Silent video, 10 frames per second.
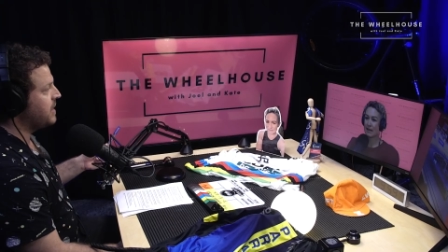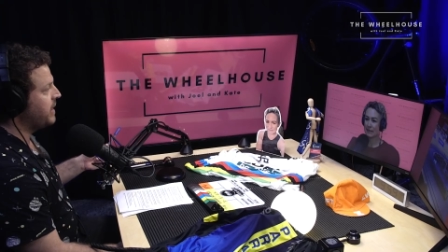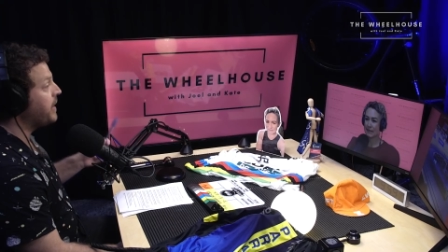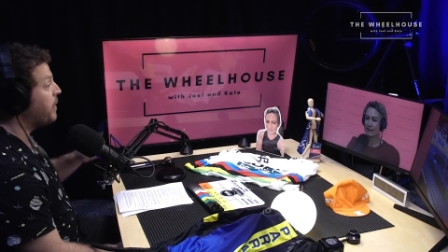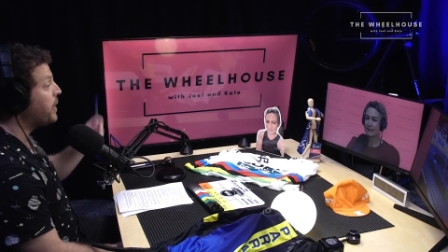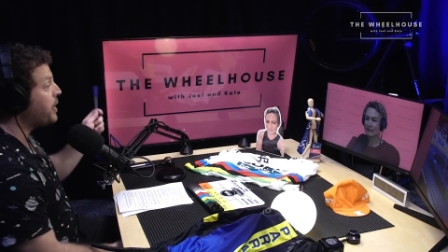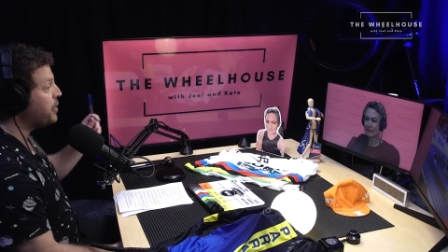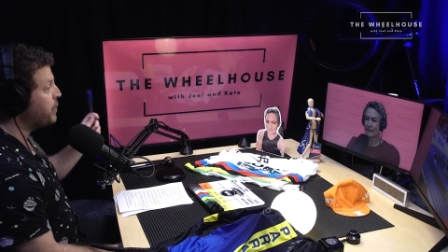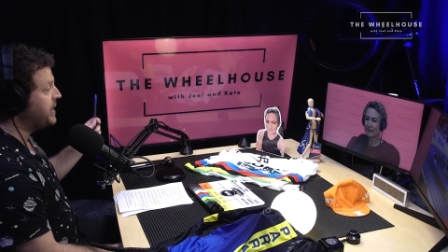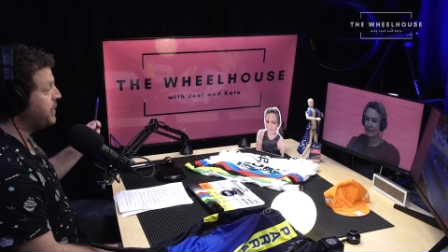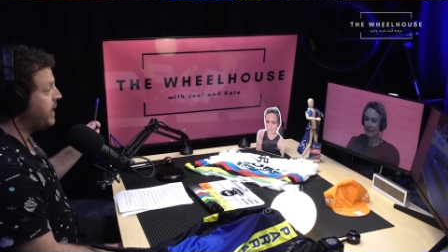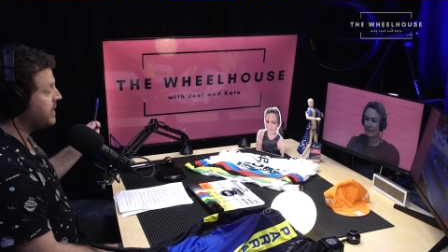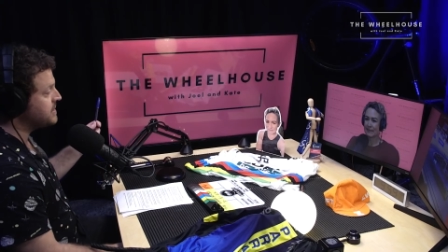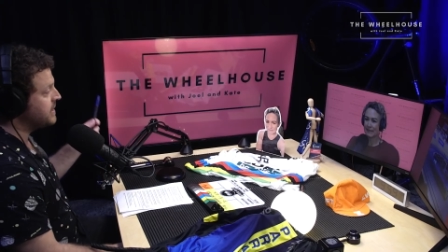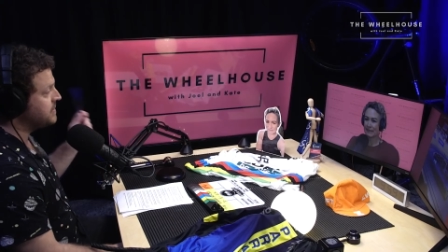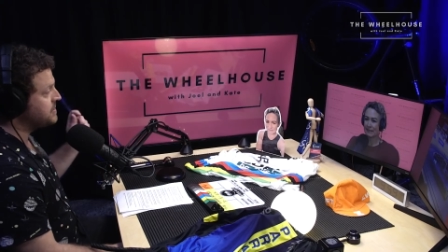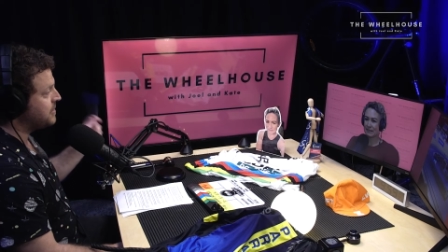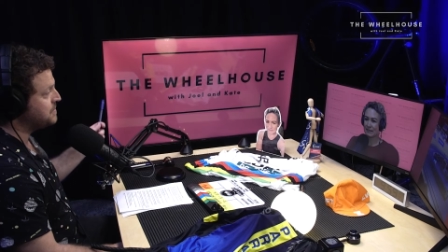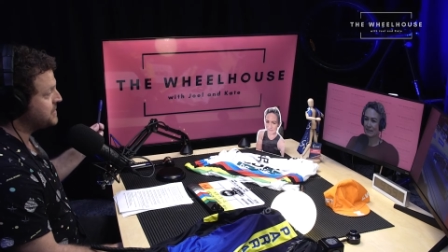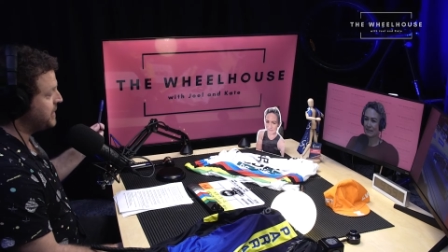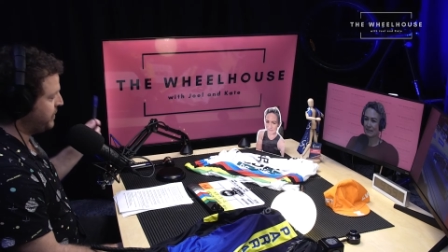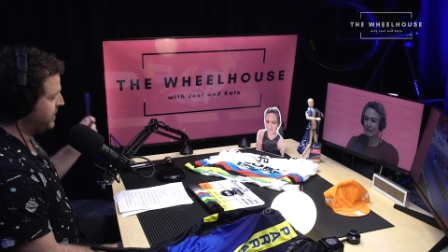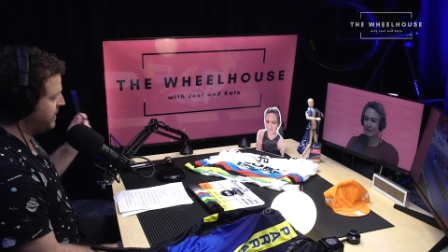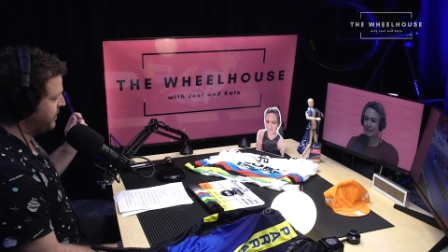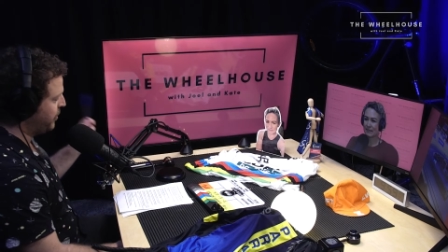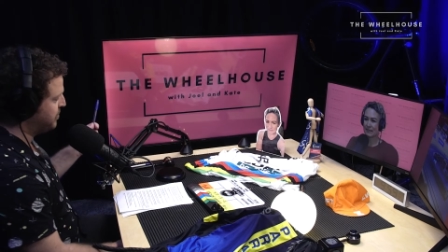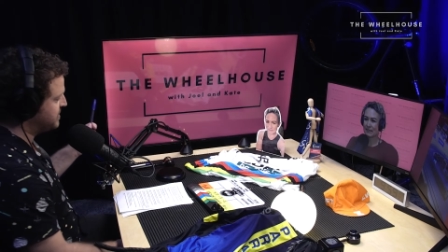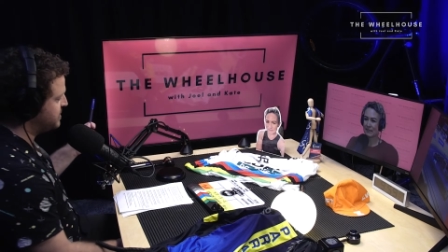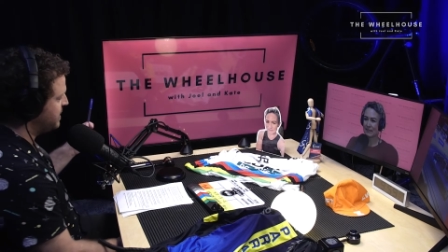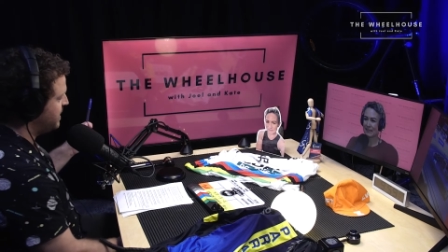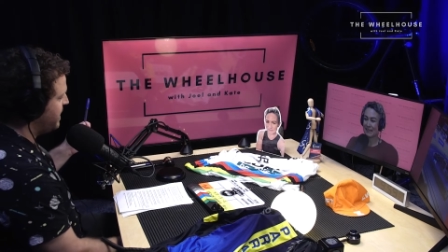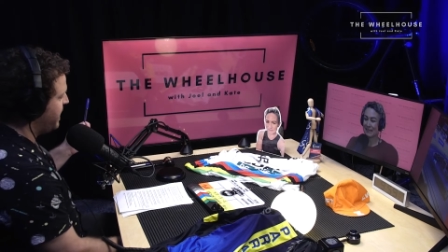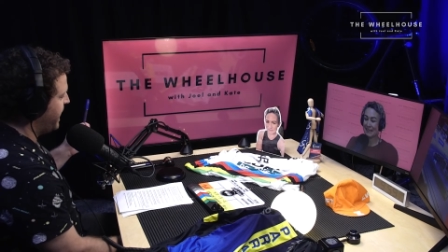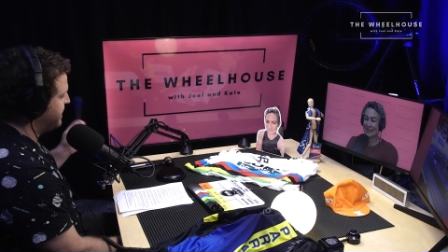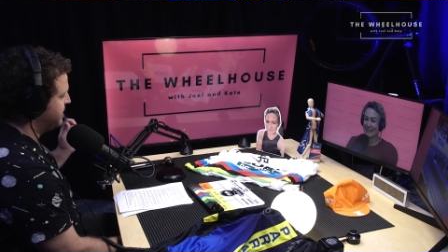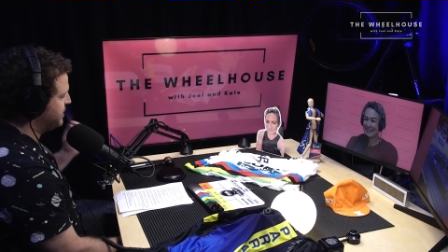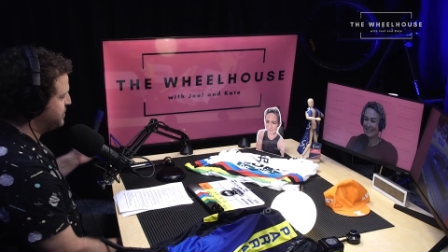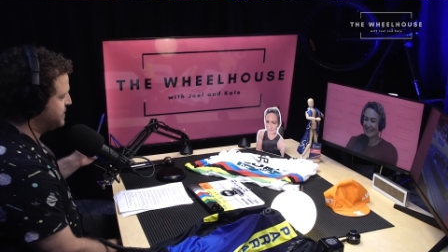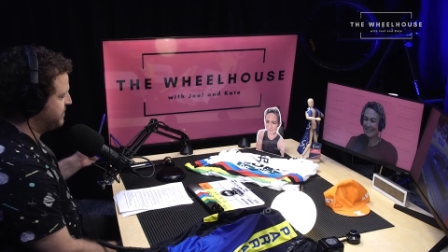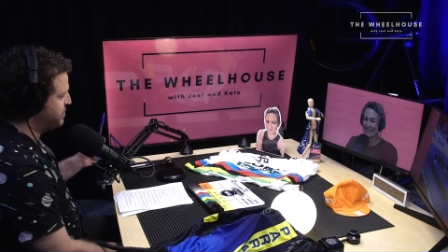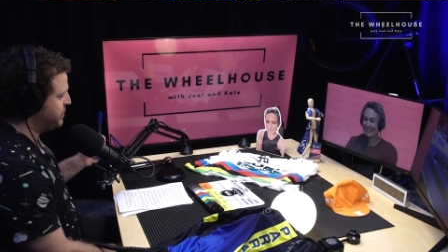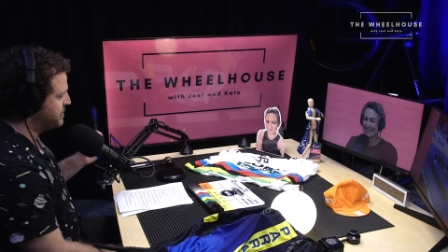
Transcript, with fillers: I, I won't go to where you are because I know it's top secret and anonymous and elusive, but we'll